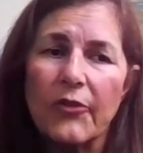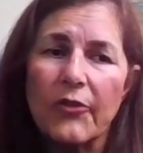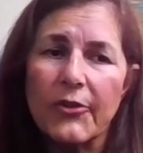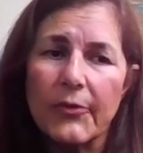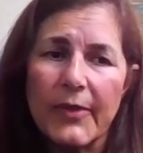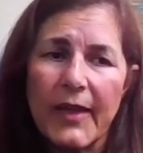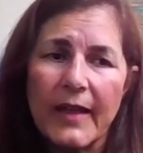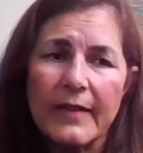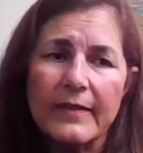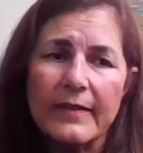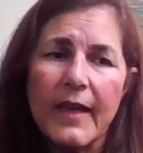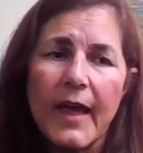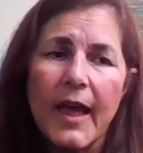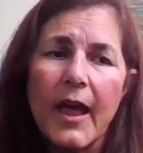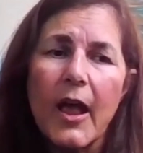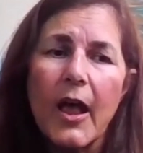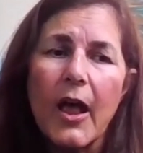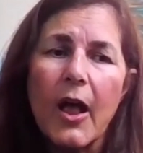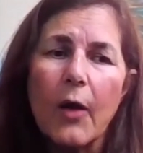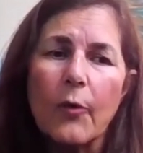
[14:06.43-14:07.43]
So that's
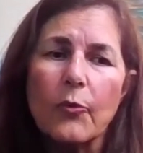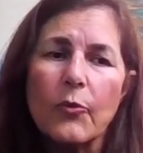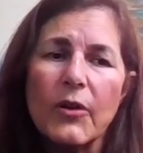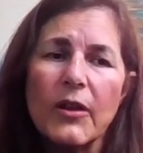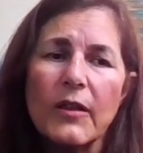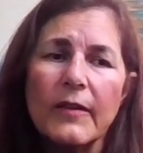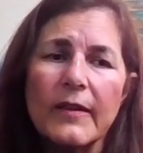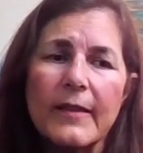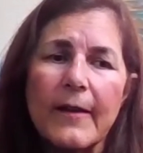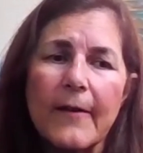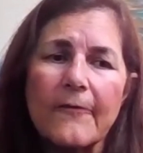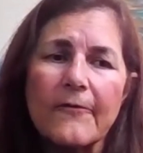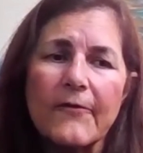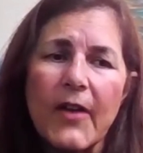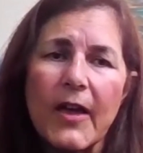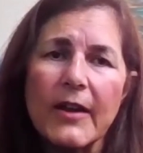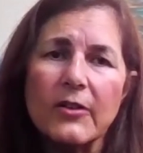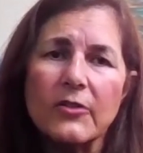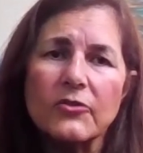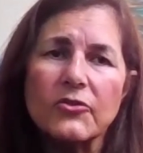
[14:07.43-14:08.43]
really the
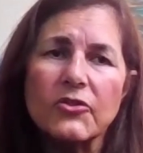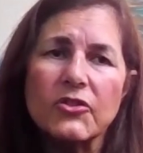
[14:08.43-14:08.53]
final